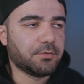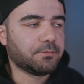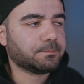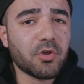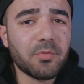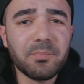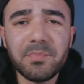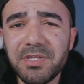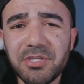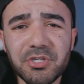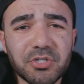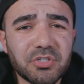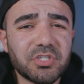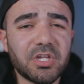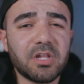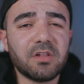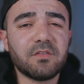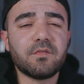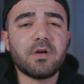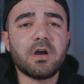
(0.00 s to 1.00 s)
So don't beat
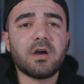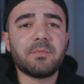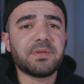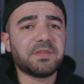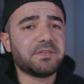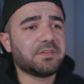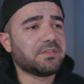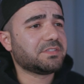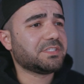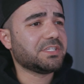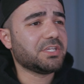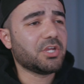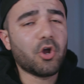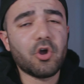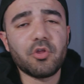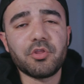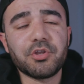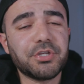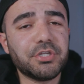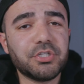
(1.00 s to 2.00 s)
yourself up if you see
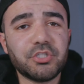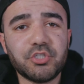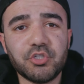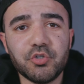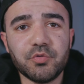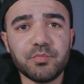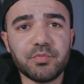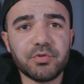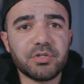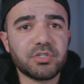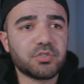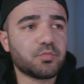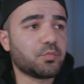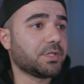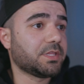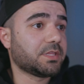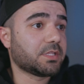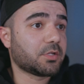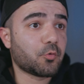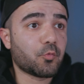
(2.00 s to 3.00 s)
other YouTubers
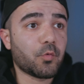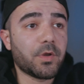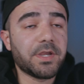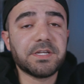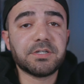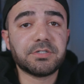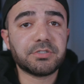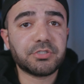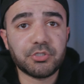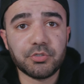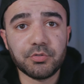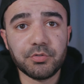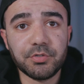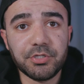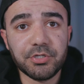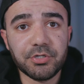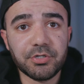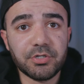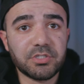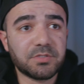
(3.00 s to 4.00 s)
with greater
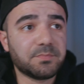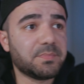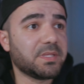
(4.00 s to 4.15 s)
studios,